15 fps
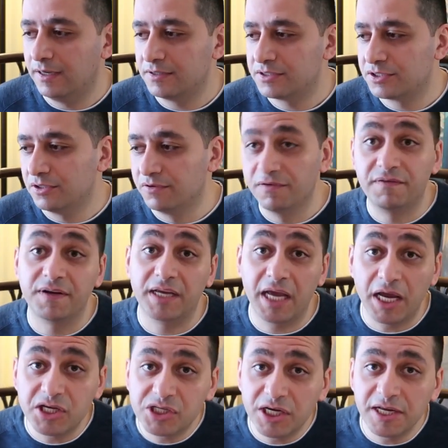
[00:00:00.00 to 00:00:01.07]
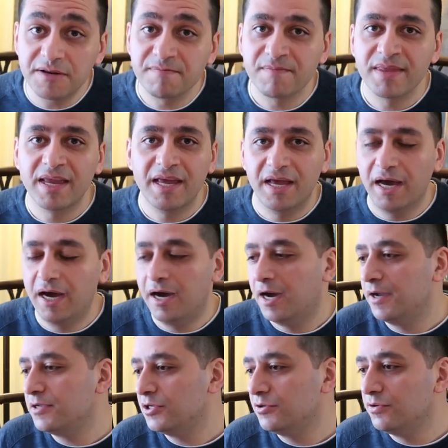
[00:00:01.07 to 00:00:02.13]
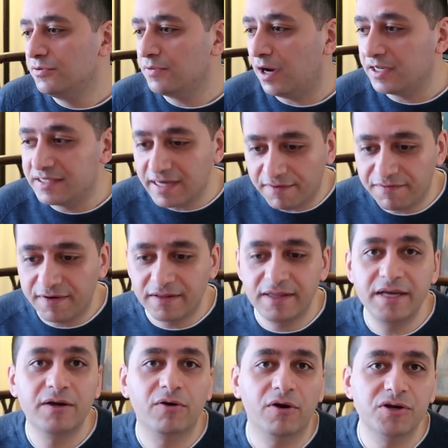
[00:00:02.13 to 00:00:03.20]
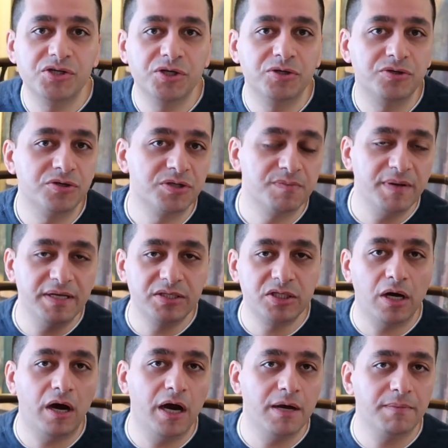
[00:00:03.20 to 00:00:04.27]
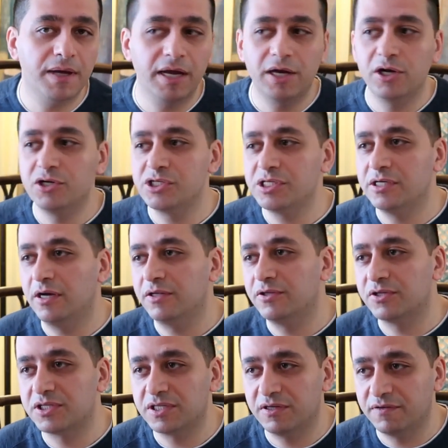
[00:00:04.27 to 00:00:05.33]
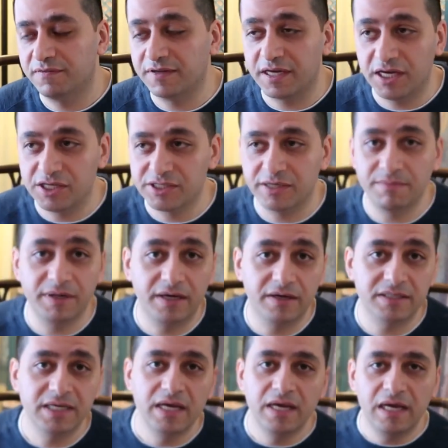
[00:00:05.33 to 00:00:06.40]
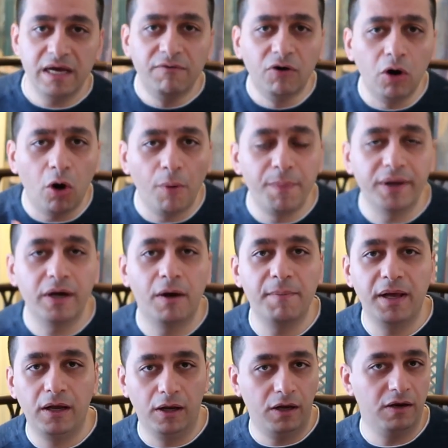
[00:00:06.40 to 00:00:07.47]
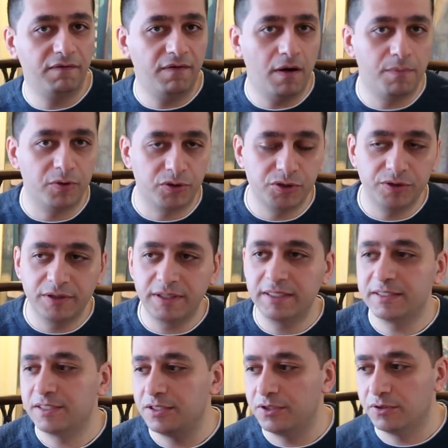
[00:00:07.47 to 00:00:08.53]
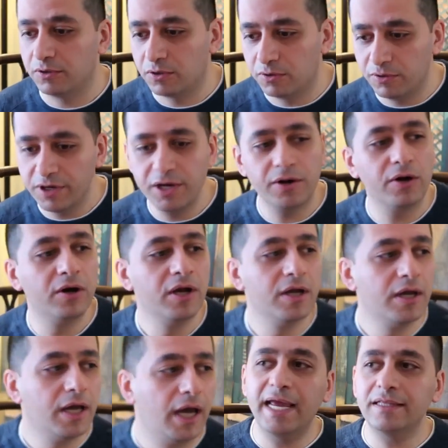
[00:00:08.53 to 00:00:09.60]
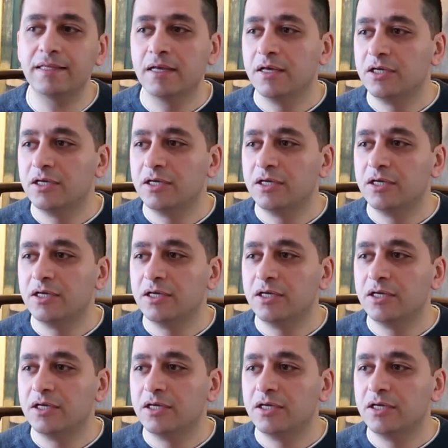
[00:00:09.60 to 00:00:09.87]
certification. I definitely encourage you to spend time, energy on this certification, because it will open up a lot of opportunities in your career, and